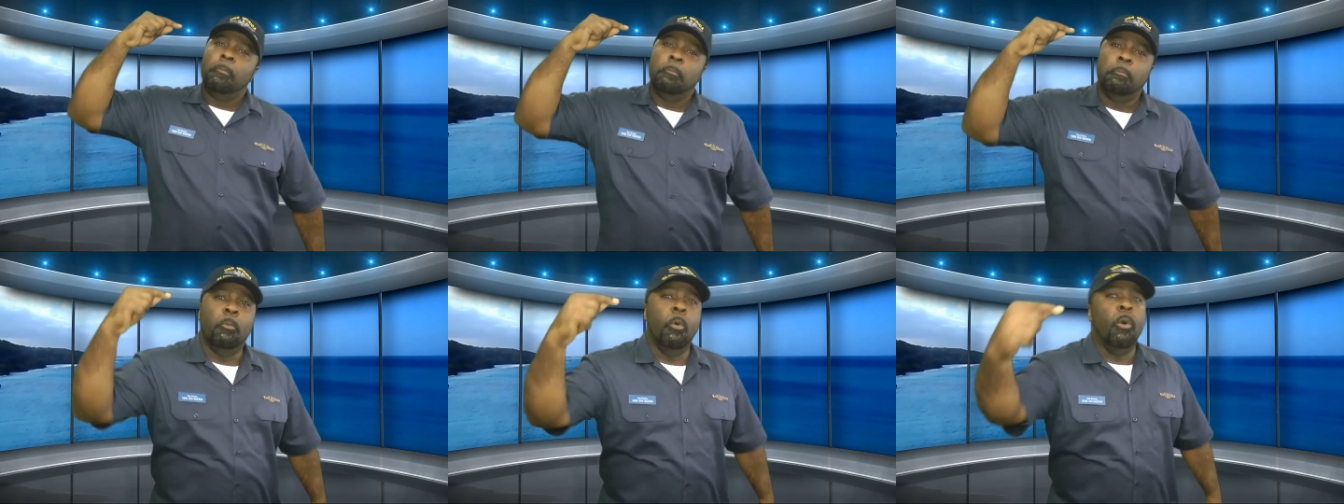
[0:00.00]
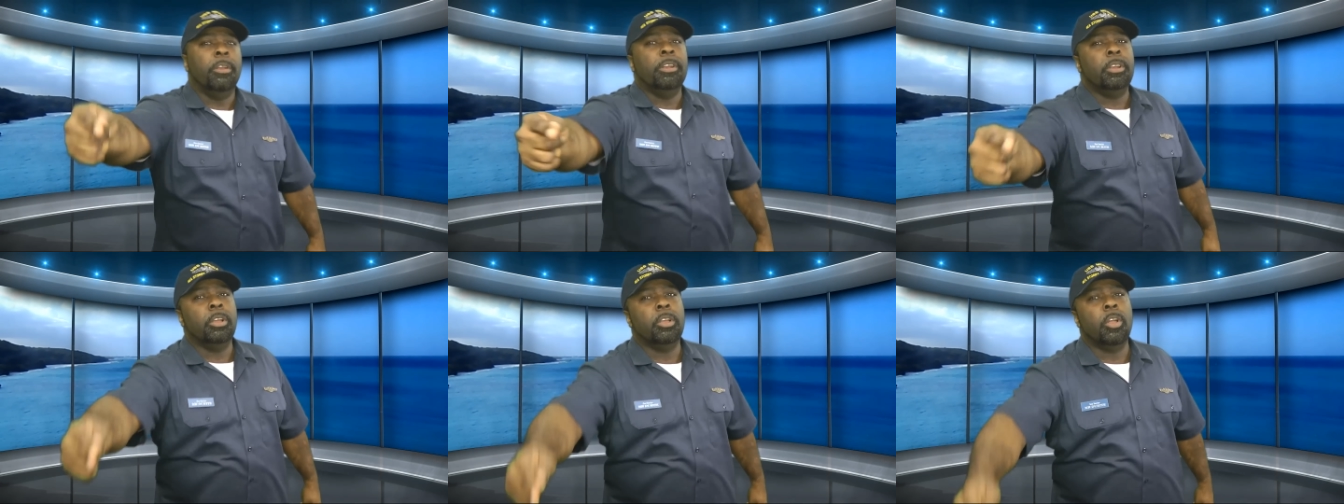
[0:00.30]

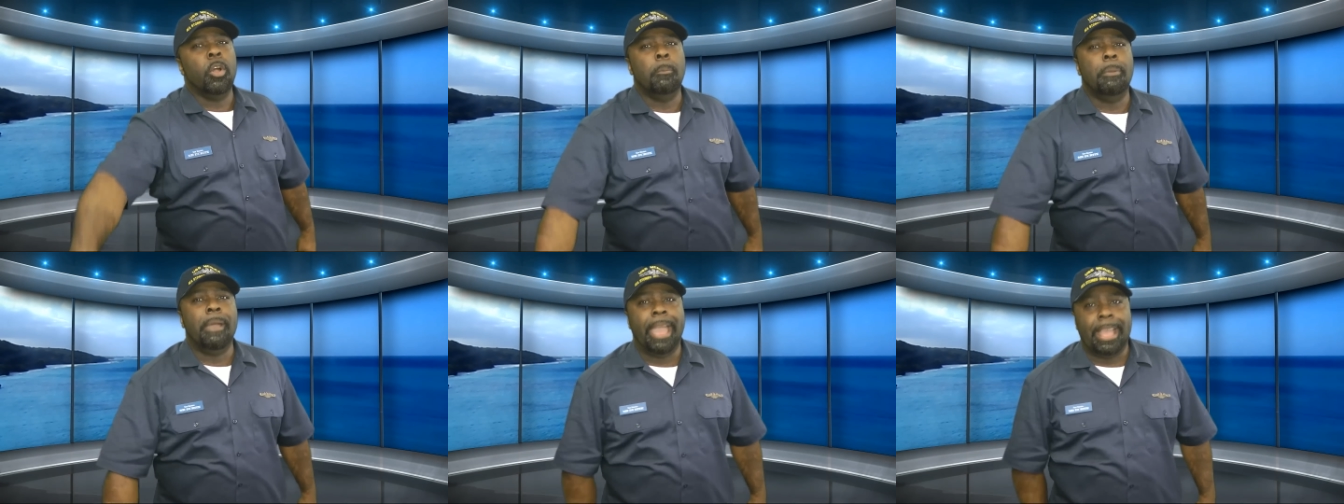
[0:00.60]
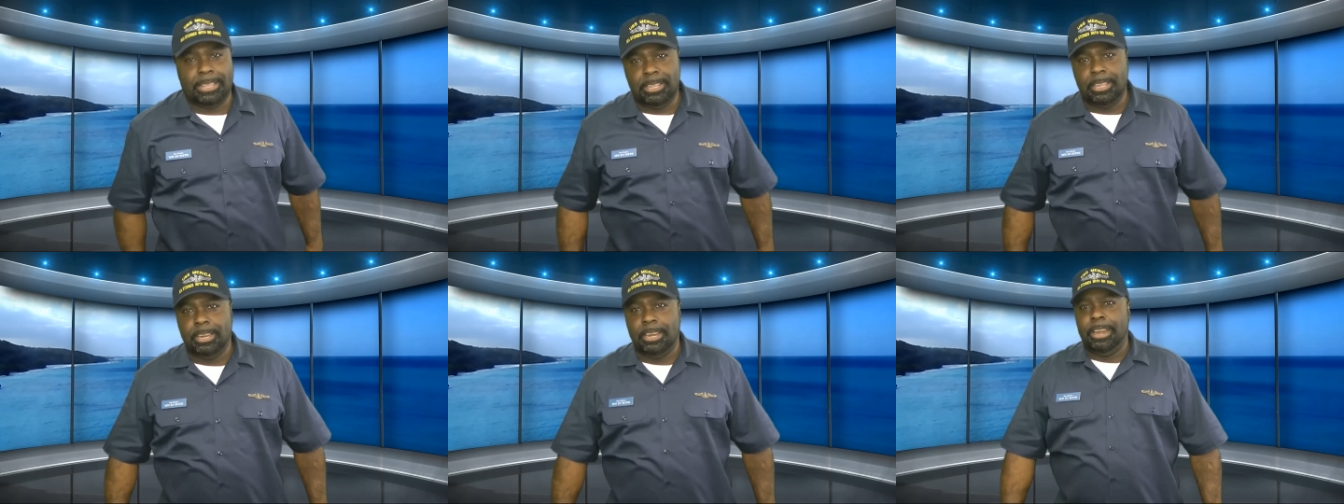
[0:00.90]
wanting to go back
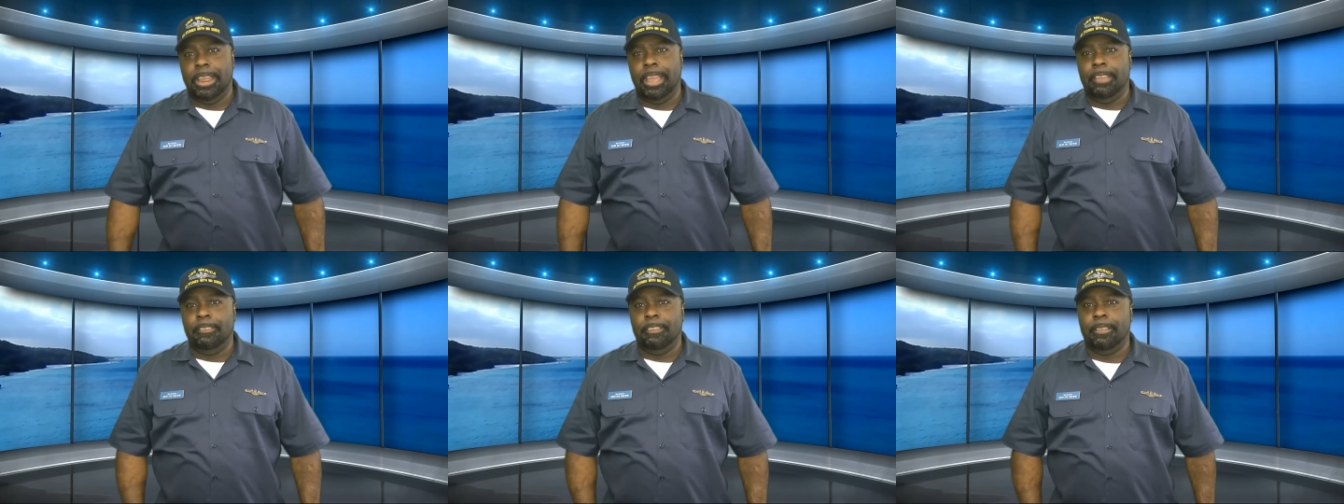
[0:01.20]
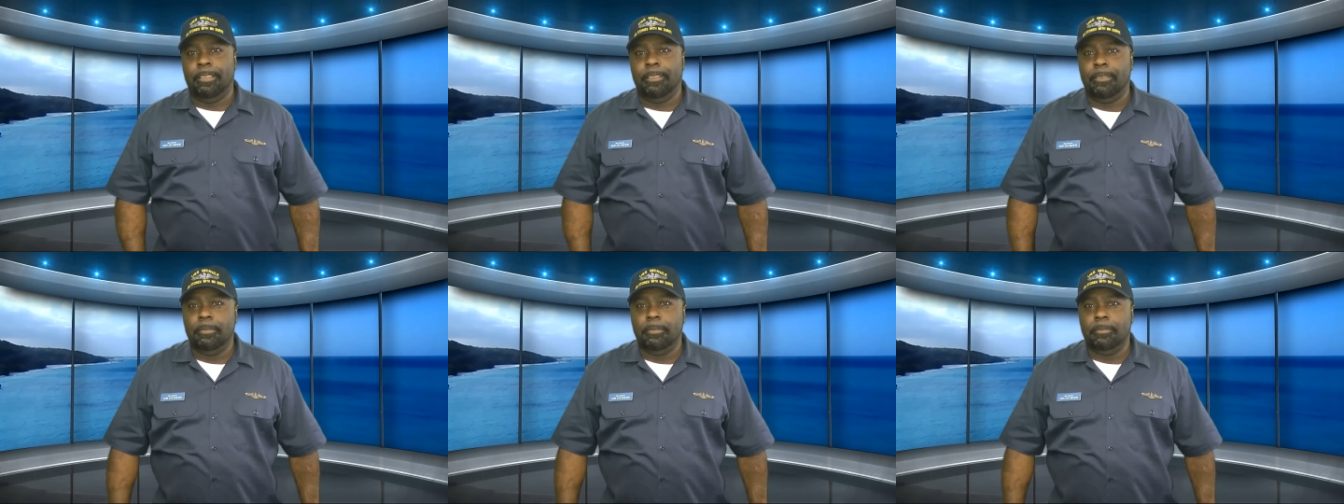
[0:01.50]
to the Navy.
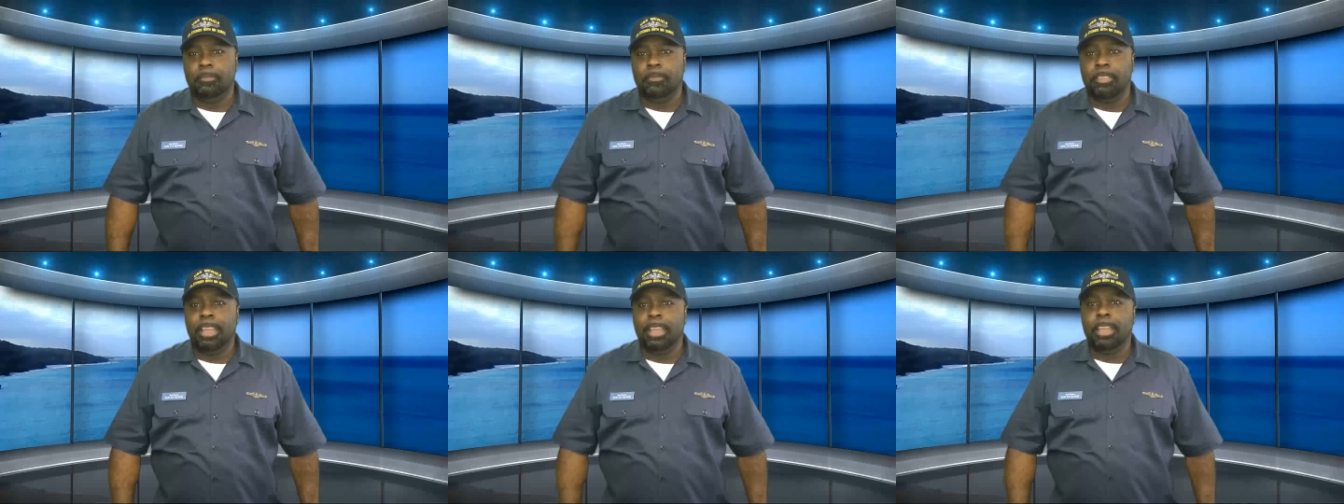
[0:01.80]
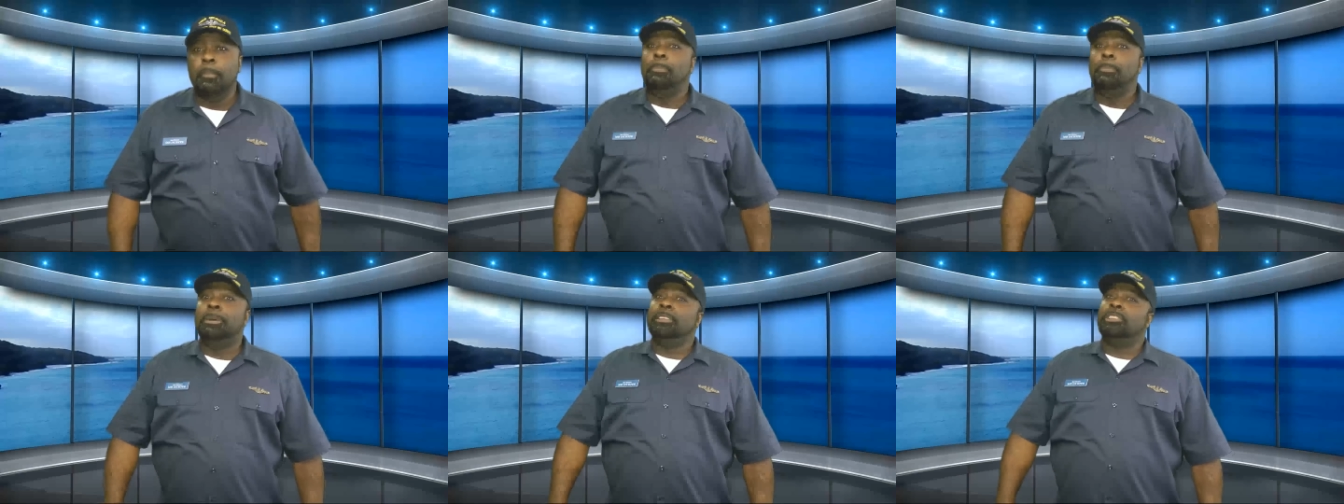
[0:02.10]

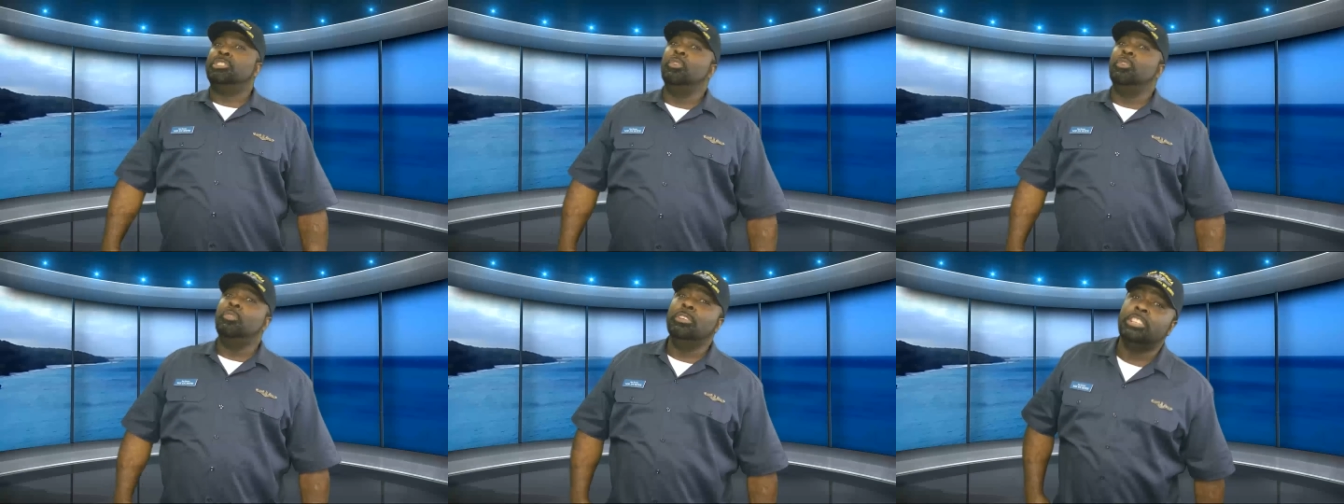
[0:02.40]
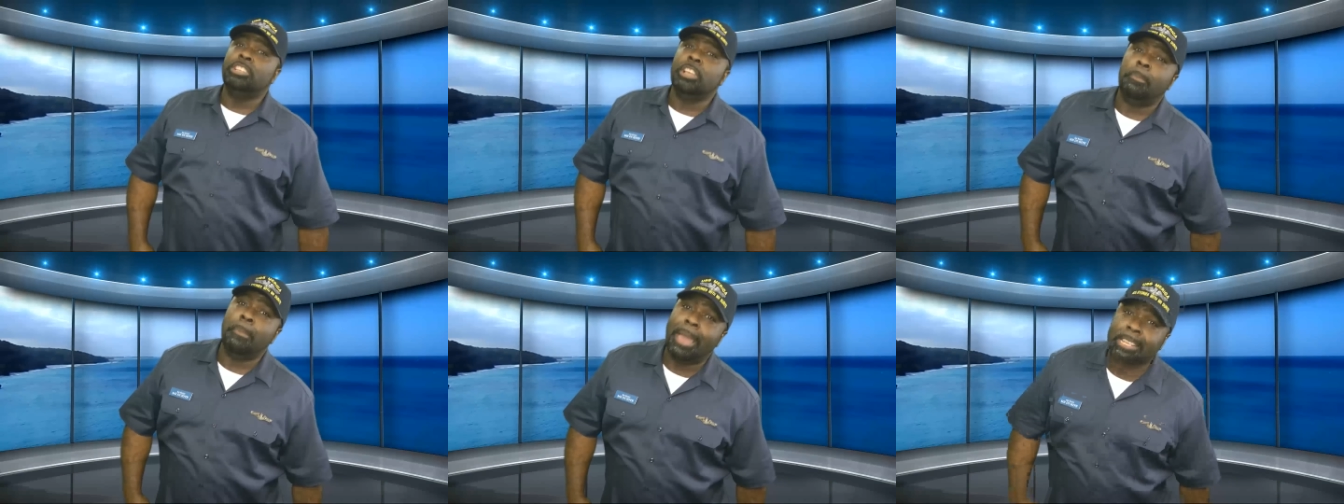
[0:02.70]
But soon as
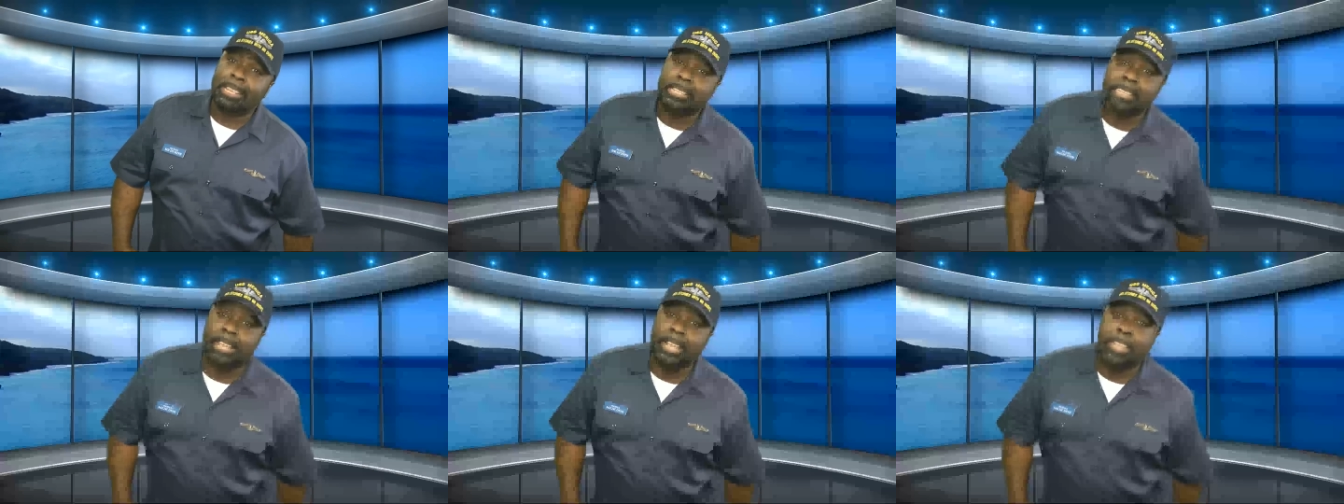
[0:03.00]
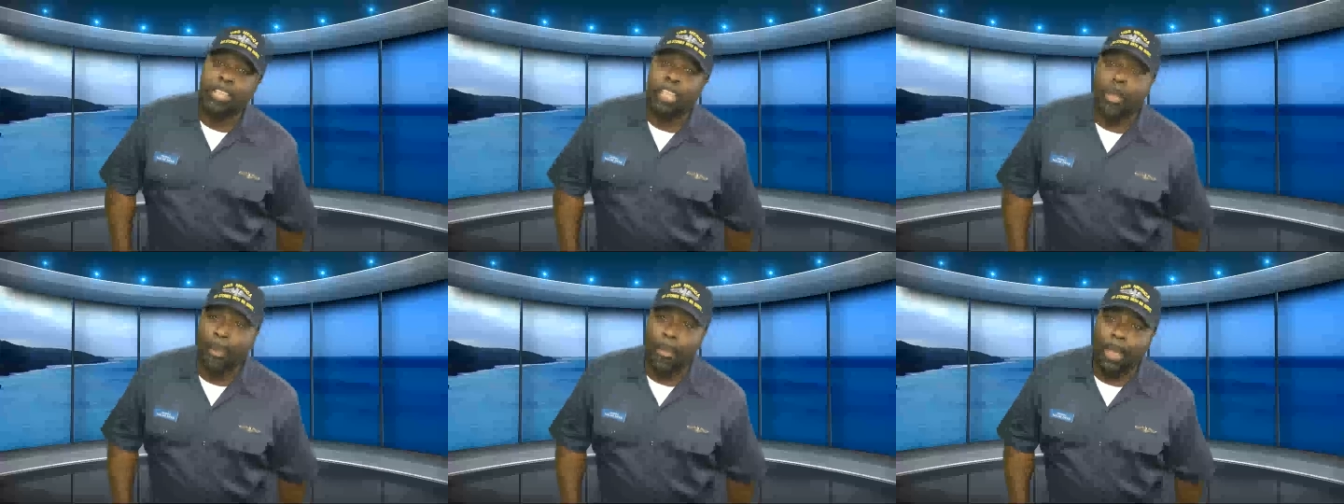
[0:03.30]
somebody stick your